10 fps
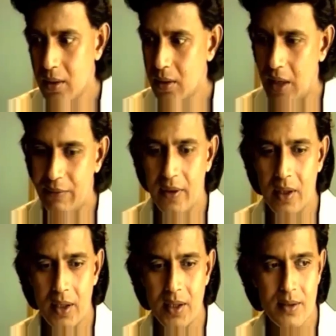I feel
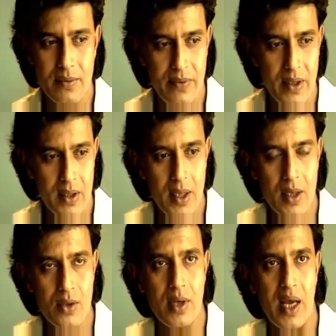he's very
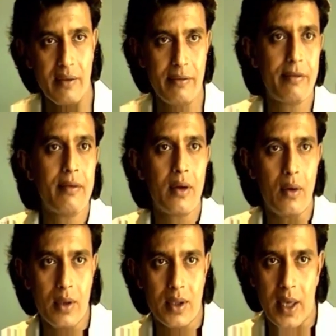near to life
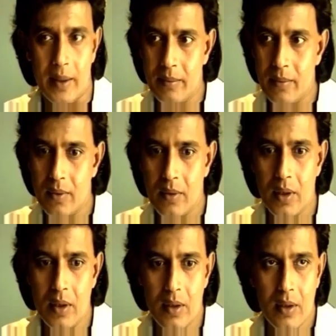all the time.
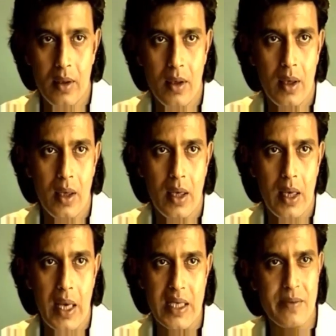
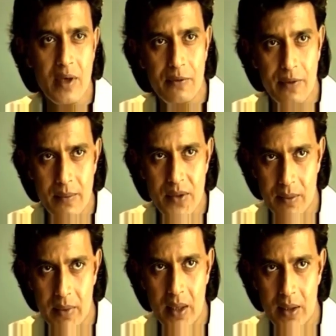As many films he
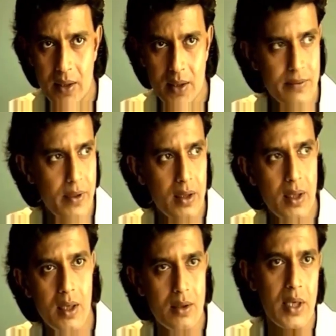made, it is very
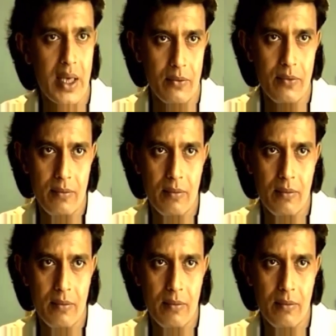near to life.